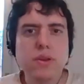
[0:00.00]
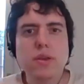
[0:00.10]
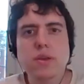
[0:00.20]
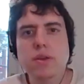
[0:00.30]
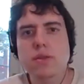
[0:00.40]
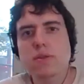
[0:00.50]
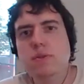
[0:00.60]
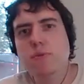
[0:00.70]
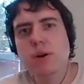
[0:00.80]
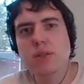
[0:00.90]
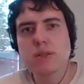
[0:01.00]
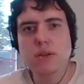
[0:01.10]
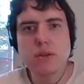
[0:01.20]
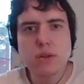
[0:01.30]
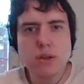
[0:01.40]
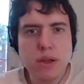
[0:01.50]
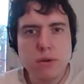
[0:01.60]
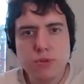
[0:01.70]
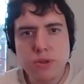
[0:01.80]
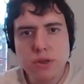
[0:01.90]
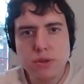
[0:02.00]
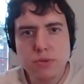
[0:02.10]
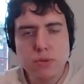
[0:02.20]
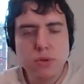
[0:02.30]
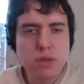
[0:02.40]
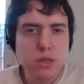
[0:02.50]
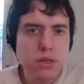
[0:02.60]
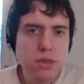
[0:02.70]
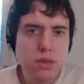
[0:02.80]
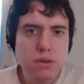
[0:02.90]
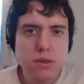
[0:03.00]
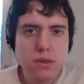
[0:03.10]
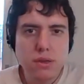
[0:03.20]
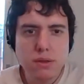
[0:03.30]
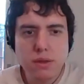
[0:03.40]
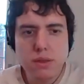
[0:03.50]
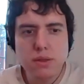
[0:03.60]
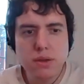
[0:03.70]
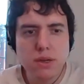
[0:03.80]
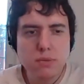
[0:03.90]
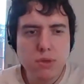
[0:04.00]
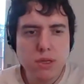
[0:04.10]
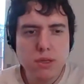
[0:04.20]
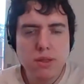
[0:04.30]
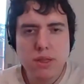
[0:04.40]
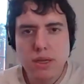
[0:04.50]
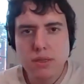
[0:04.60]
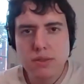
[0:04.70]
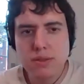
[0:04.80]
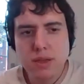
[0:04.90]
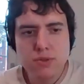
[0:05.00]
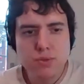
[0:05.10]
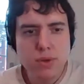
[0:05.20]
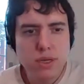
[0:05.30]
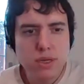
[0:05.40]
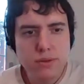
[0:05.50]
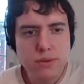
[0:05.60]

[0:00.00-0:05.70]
and what else are you looking in the coming days, next week?